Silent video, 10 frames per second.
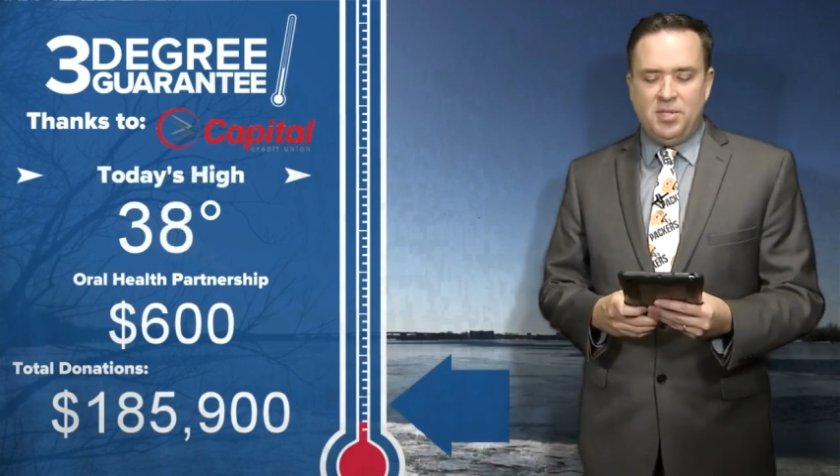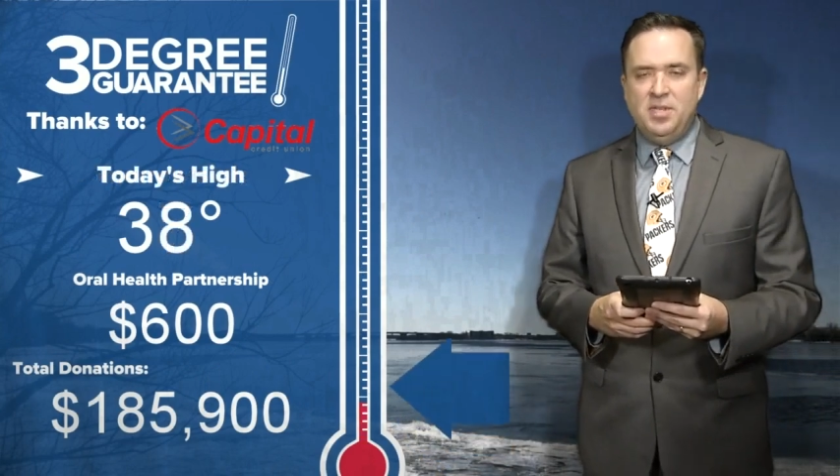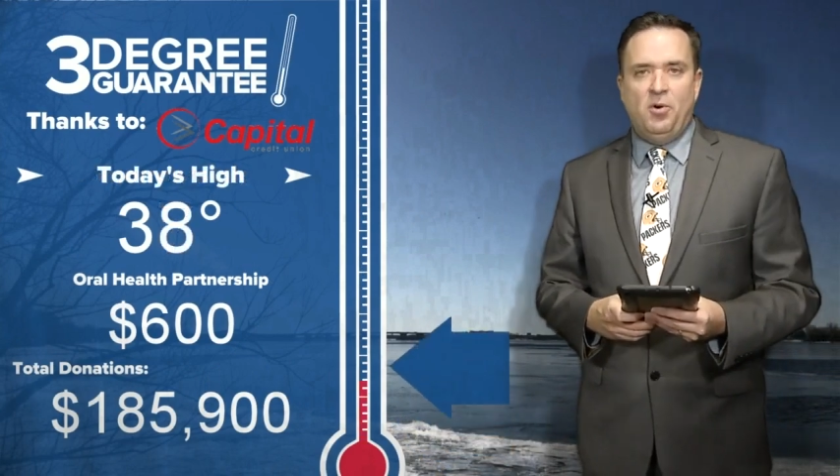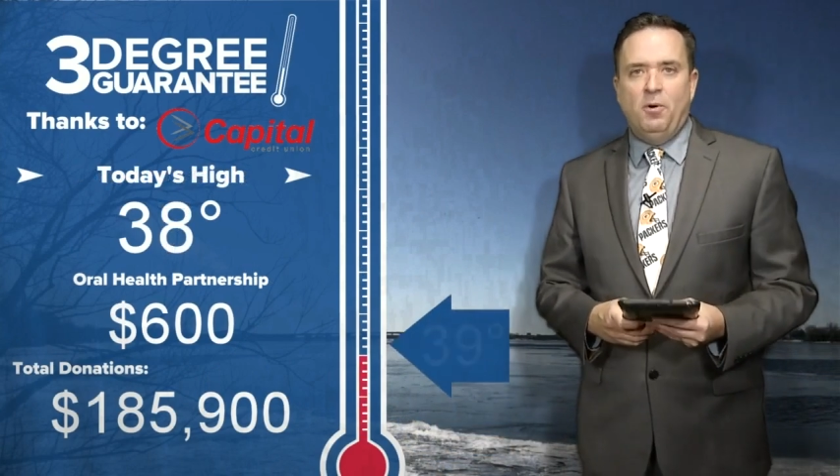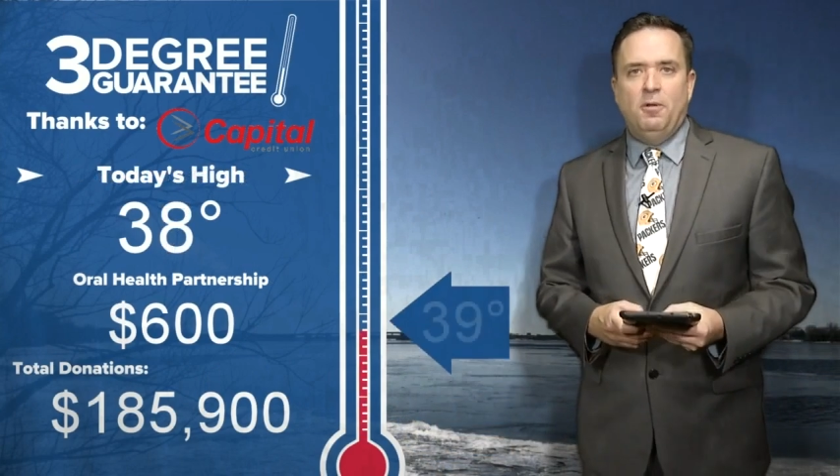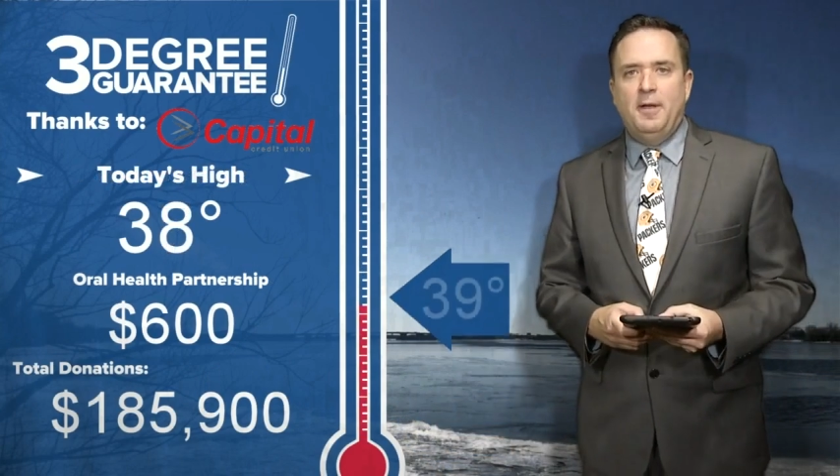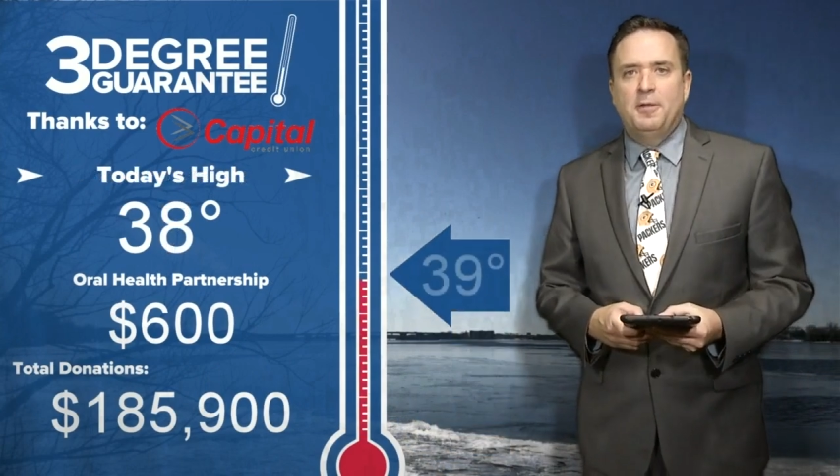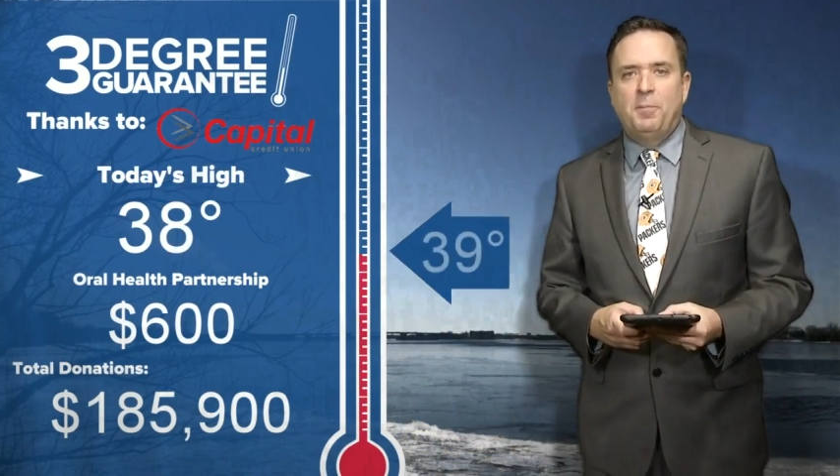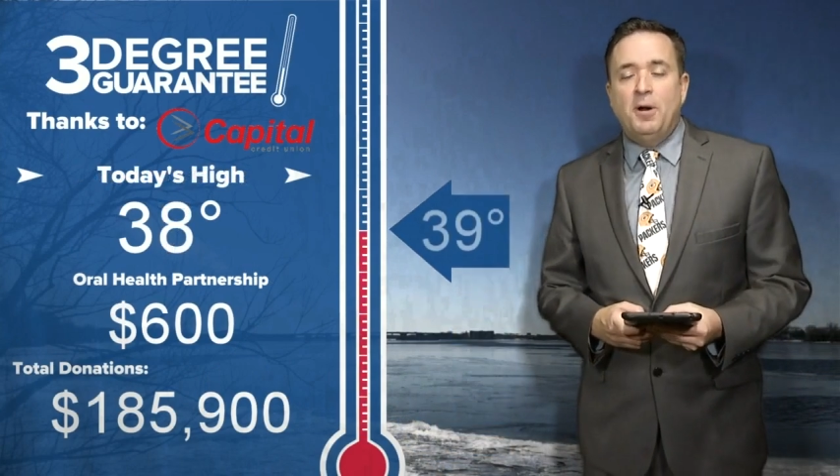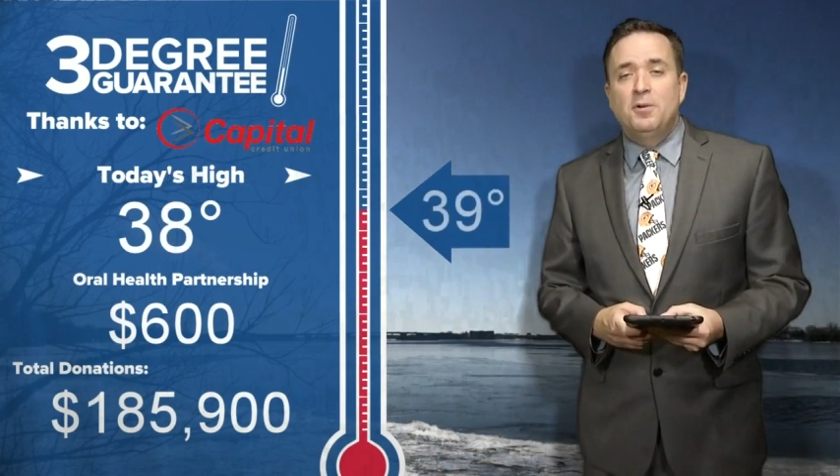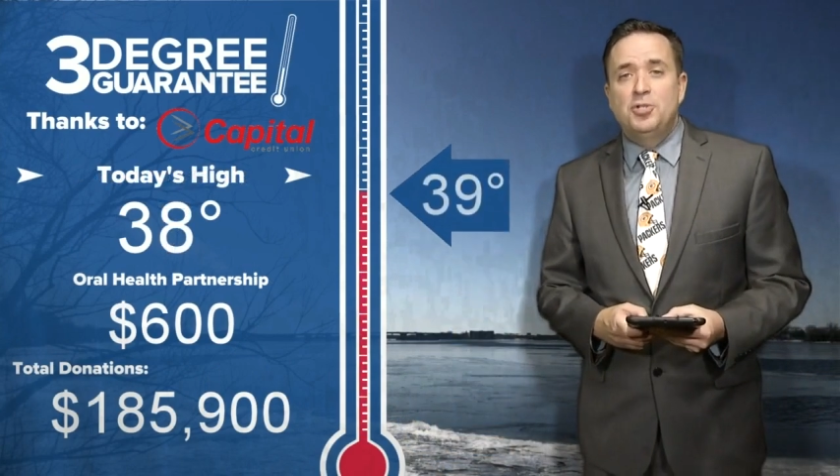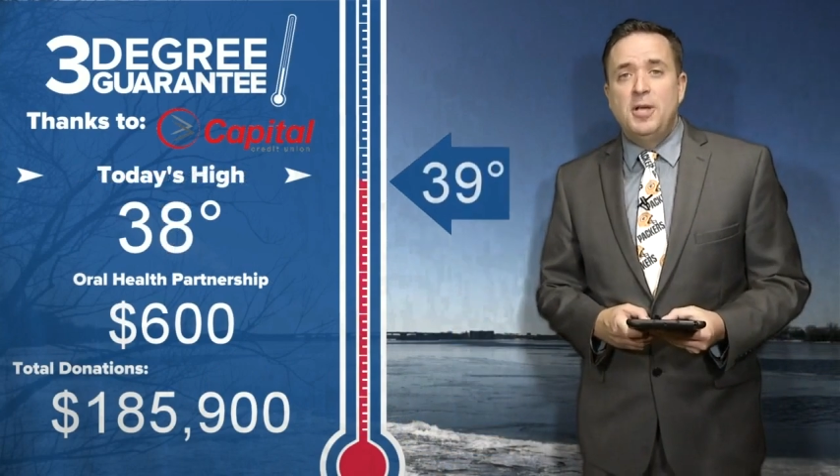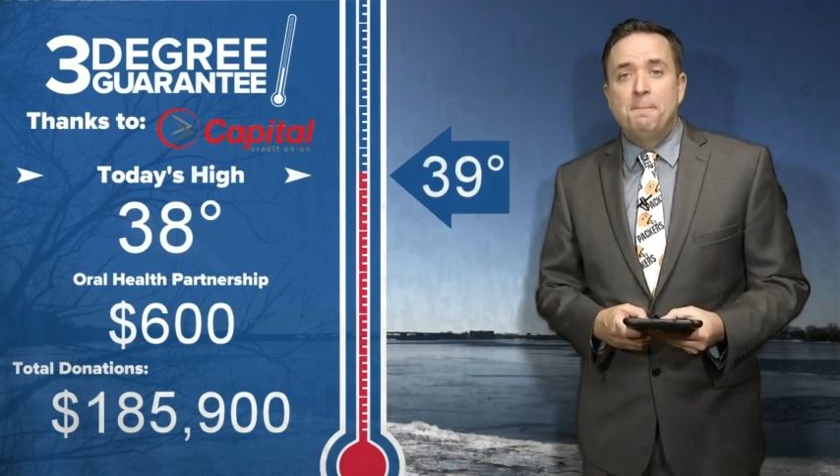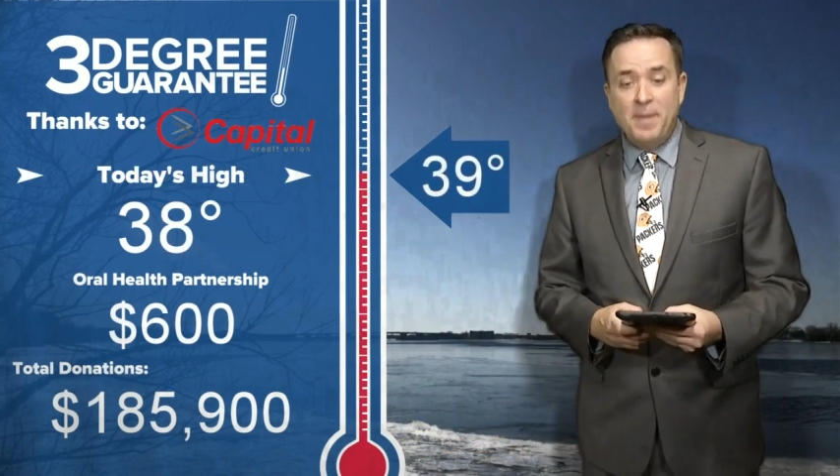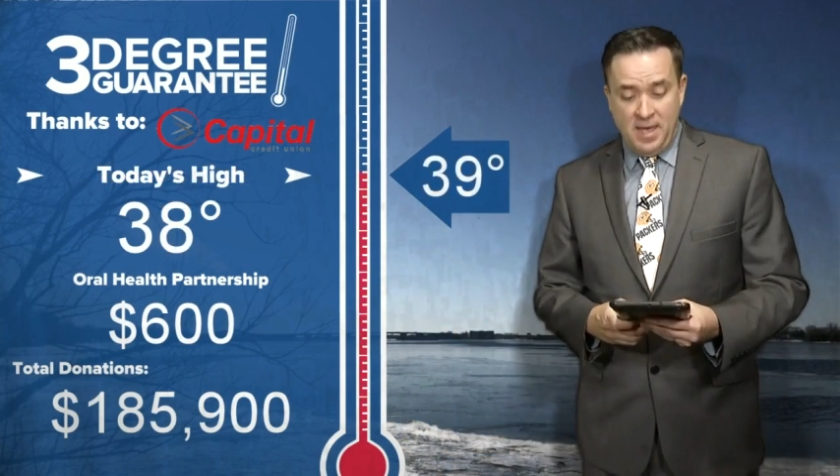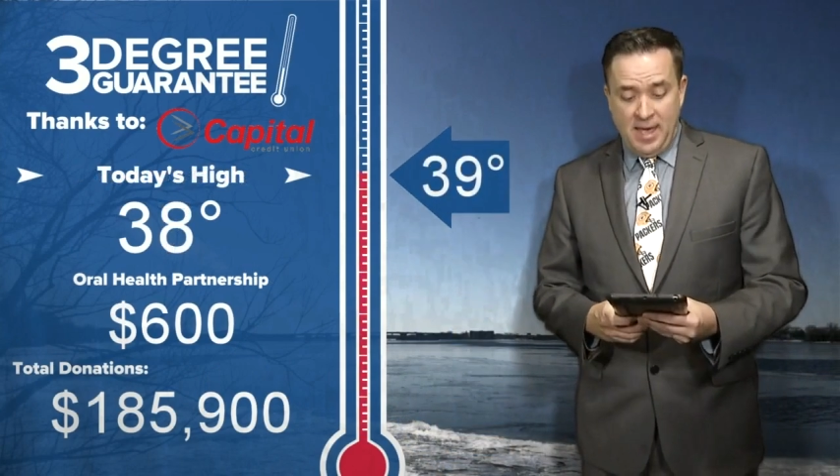to the Oral Health Partnership.